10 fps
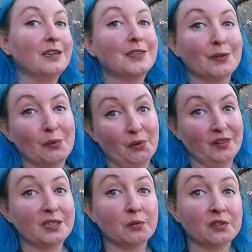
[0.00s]
So I want
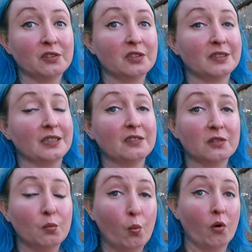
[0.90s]
this one to just set just
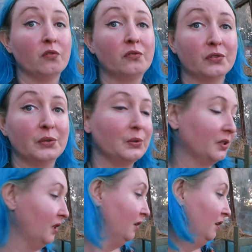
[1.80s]
1 fruit.
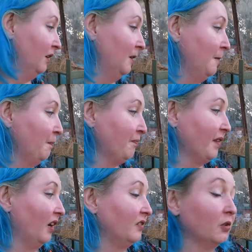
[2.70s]

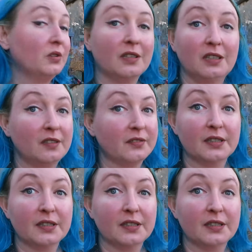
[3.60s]
I told it I love